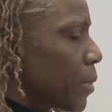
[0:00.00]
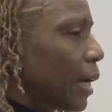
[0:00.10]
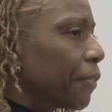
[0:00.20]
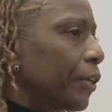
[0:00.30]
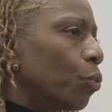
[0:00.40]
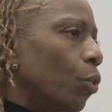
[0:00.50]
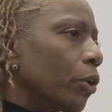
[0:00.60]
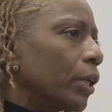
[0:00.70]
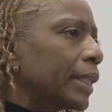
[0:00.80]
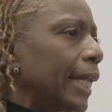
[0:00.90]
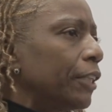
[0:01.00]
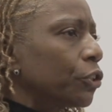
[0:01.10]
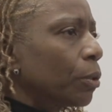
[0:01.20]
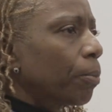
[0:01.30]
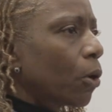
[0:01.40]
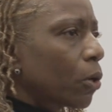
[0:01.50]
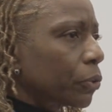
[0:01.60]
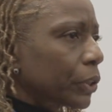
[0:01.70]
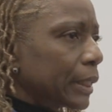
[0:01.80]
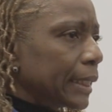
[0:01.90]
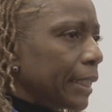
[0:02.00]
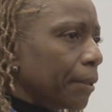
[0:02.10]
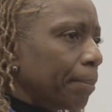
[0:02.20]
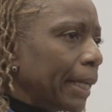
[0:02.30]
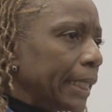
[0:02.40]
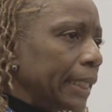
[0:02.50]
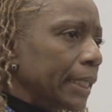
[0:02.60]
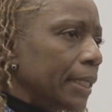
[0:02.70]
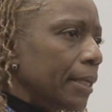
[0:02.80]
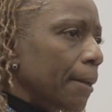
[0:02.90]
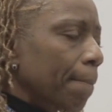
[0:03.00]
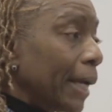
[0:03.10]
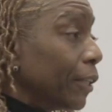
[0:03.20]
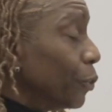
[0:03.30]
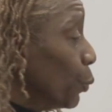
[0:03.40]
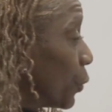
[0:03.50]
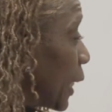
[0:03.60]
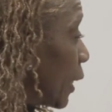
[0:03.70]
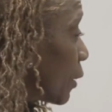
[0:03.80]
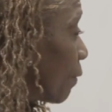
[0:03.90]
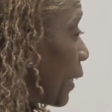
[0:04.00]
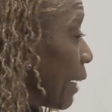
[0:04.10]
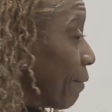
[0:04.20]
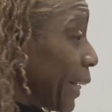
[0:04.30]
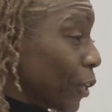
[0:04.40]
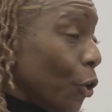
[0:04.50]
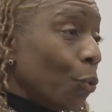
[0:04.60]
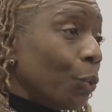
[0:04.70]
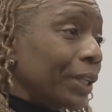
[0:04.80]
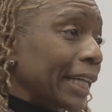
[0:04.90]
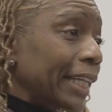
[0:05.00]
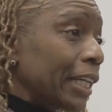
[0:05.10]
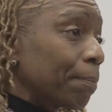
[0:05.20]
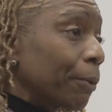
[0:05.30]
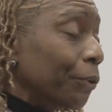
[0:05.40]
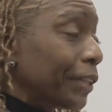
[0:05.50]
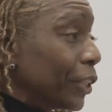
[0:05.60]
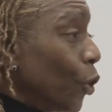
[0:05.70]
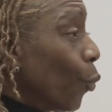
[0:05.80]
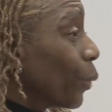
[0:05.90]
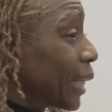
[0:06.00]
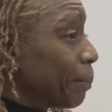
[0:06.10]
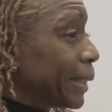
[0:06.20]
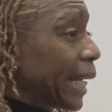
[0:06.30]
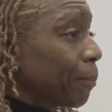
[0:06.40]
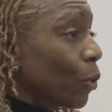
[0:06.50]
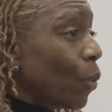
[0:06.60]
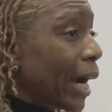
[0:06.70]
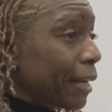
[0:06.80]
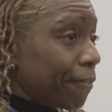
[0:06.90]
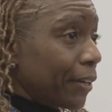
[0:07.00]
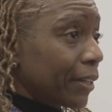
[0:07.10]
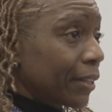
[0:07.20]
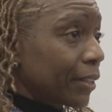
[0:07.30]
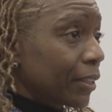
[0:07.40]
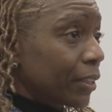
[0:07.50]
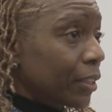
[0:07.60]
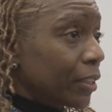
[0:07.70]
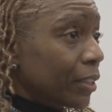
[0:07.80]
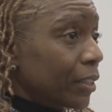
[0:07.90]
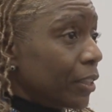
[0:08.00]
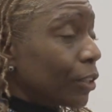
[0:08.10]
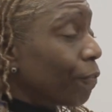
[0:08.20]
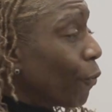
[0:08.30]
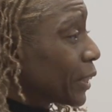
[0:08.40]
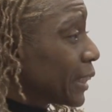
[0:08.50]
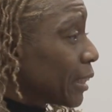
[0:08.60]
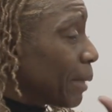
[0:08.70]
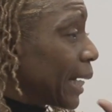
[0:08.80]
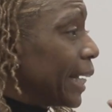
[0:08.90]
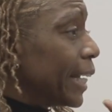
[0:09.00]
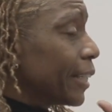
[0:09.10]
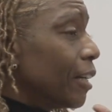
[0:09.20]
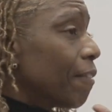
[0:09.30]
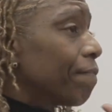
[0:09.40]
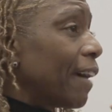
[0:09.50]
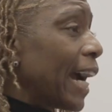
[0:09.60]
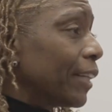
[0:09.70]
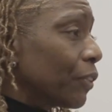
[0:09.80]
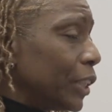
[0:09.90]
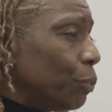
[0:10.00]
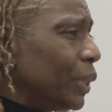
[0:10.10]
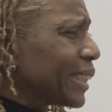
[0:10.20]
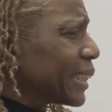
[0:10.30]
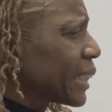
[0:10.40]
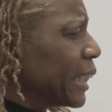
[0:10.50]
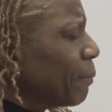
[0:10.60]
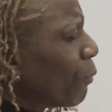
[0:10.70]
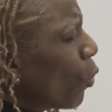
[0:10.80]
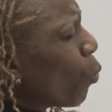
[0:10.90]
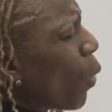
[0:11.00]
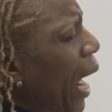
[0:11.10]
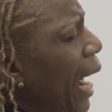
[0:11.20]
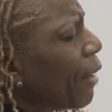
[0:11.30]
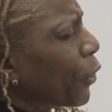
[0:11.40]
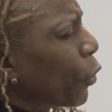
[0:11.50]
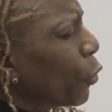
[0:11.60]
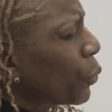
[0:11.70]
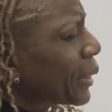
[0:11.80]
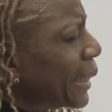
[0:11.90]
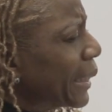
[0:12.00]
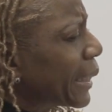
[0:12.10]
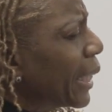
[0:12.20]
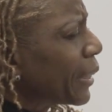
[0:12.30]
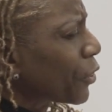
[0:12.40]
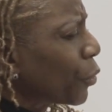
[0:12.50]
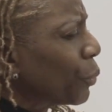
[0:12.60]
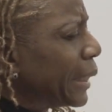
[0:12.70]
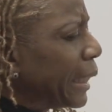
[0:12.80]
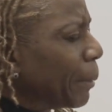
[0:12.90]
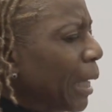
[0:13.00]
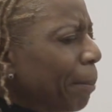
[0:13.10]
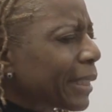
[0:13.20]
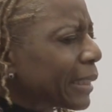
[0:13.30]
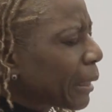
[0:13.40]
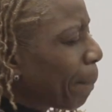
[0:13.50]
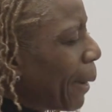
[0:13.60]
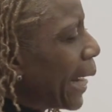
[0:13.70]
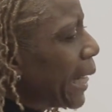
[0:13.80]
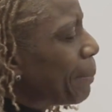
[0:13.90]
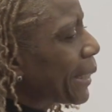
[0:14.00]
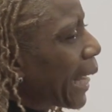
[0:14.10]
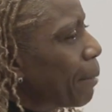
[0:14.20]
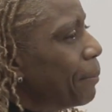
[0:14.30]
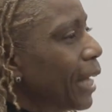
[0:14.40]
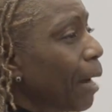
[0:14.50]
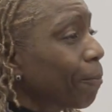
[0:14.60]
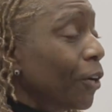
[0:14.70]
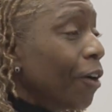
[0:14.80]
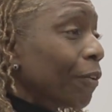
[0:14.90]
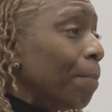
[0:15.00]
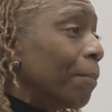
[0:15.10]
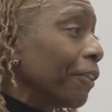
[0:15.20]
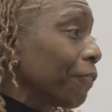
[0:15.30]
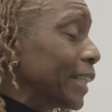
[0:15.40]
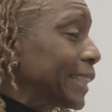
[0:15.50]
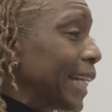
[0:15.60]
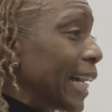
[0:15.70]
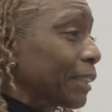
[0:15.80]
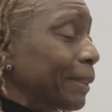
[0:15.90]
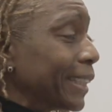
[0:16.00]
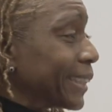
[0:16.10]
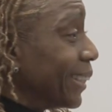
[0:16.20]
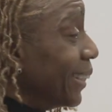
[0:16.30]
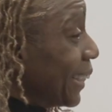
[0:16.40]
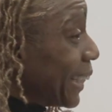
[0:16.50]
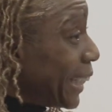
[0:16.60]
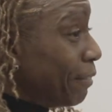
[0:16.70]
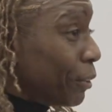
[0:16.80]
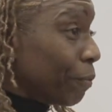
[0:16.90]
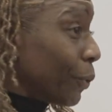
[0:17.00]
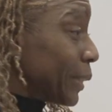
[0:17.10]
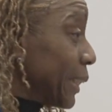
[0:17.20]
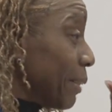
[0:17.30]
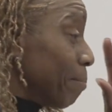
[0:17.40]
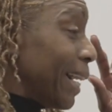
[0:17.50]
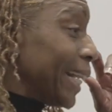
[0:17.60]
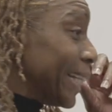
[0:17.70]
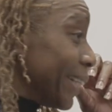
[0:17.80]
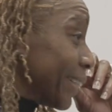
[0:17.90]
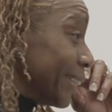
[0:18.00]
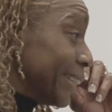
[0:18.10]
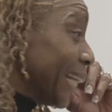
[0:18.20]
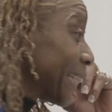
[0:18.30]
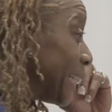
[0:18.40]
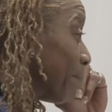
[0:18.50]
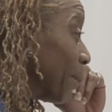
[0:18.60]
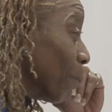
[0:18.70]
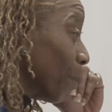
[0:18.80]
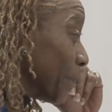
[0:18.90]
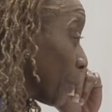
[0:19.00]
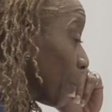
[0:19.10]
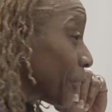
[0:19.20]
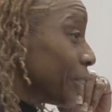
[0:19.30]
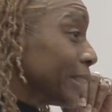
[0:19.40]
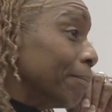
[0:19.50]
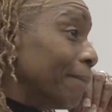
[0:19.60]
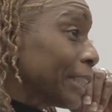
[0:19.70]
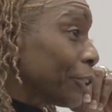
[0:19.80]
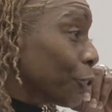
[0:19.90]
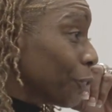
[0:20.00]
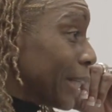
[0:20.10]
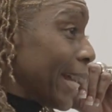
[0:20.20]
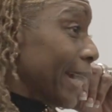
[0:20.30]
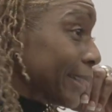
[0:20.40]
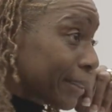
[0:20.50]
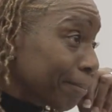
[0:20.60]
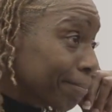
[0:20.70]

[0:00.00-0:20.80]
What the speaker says: Now, there were occasional pauses in the pain and new signs of life, like when I gave birth and when I became a wife. The voices in my head finally went to sleep. For a while, the hurt didn't cut so deep because the pain became numb from mothering tasks, because even the voices in my head could not keep up with the questions that my children asked.